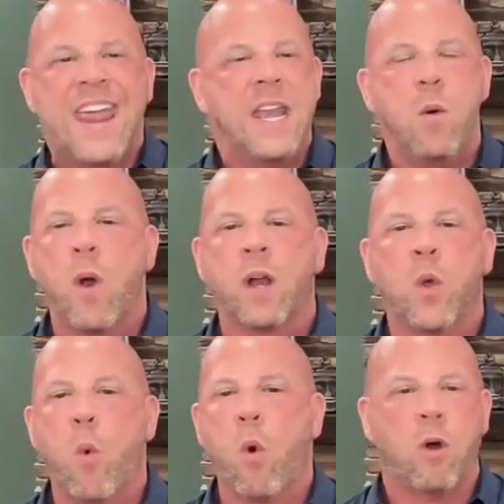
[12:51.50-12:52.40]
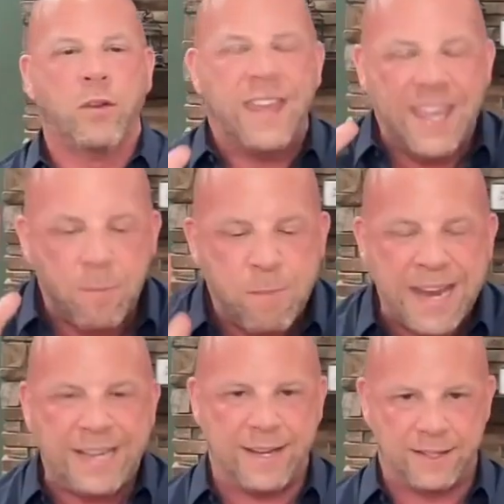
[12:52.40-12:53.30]
anywhere in the world
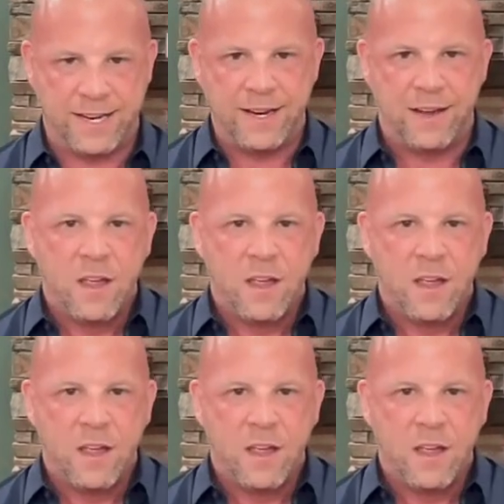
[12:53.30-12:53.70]
immediately.